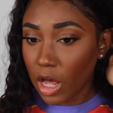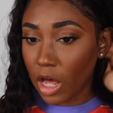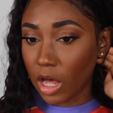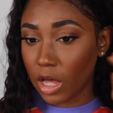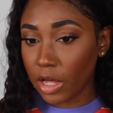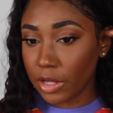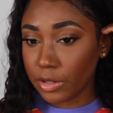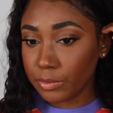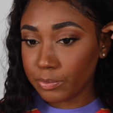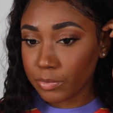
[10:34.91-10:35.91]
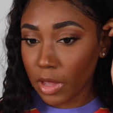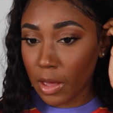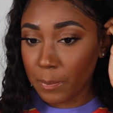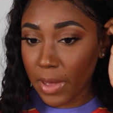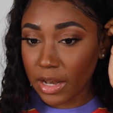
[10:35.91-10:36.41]

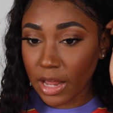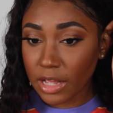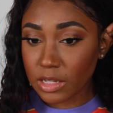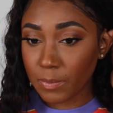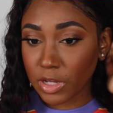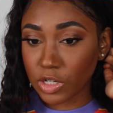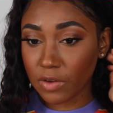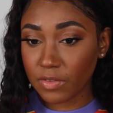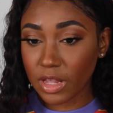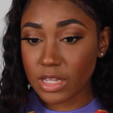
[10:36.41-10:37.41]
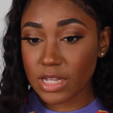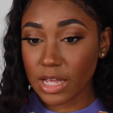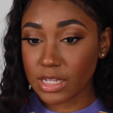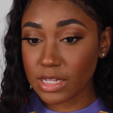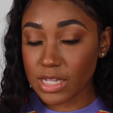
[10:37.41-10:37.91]
up at night to make sure everything
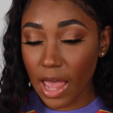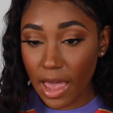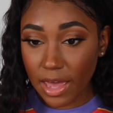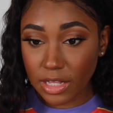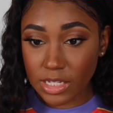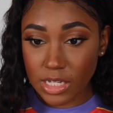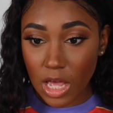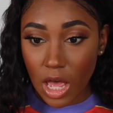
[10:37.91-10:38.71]
stays intact.